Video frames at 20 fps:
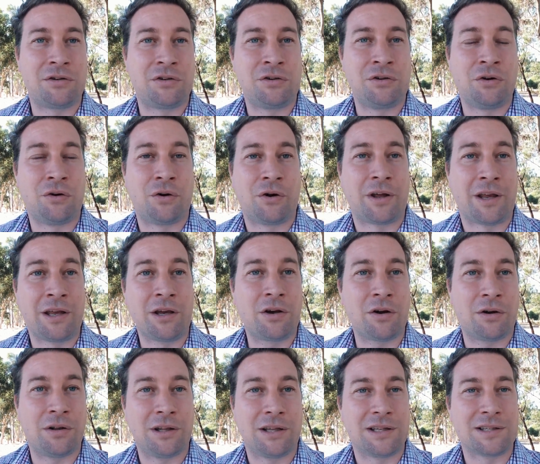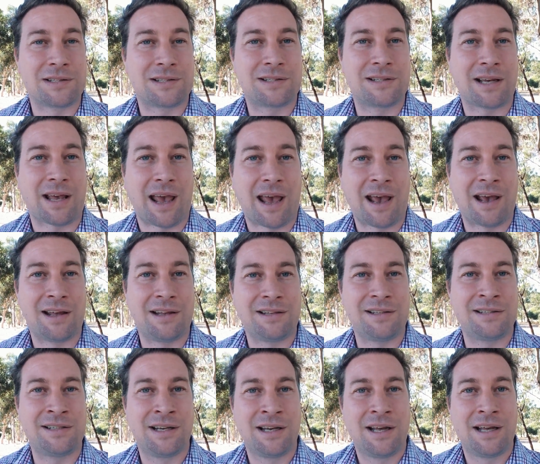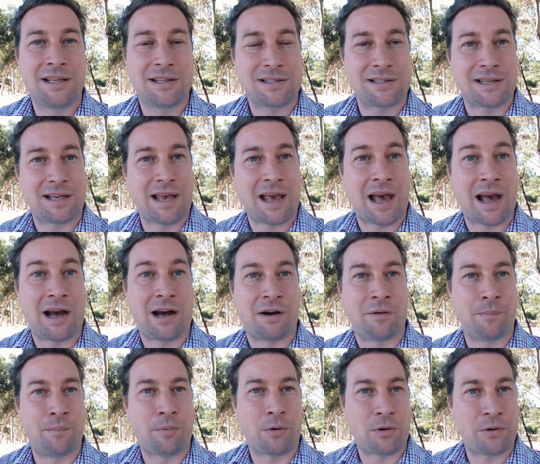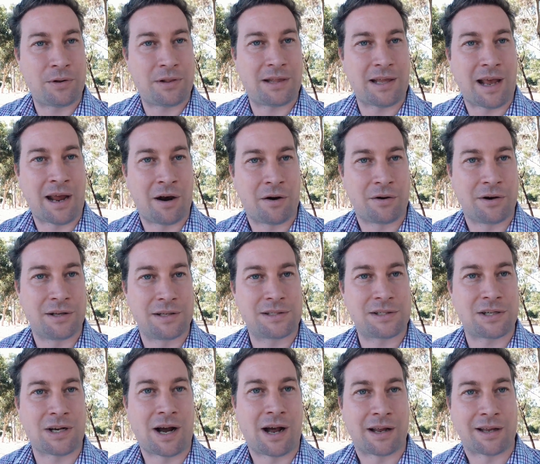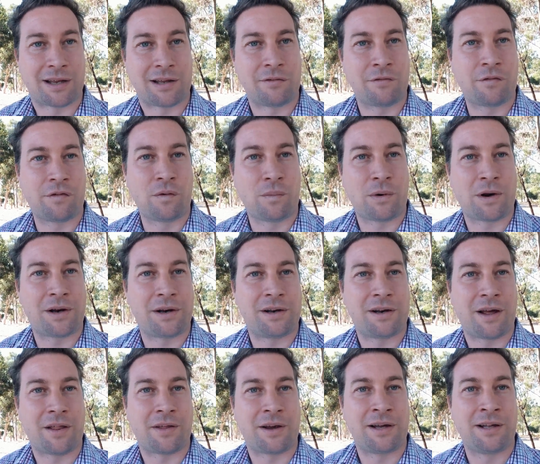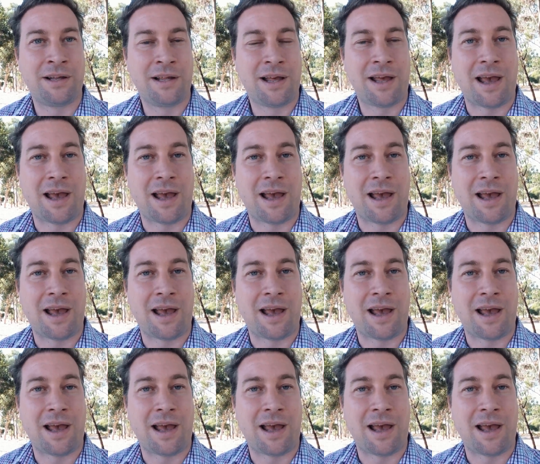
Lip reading: your ego list and see how both areas tie in for one another,